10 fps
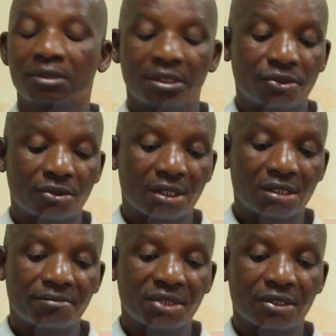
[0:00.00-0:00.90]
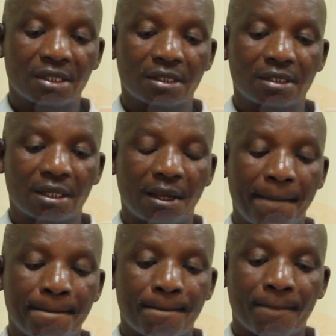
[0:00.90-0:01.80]
And so that means that
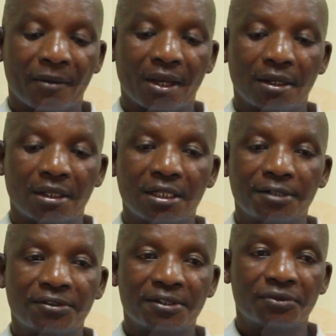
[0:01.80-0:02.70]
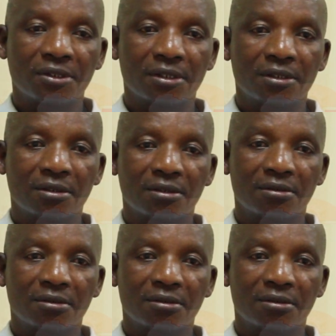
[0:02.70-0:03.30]
AfCFTA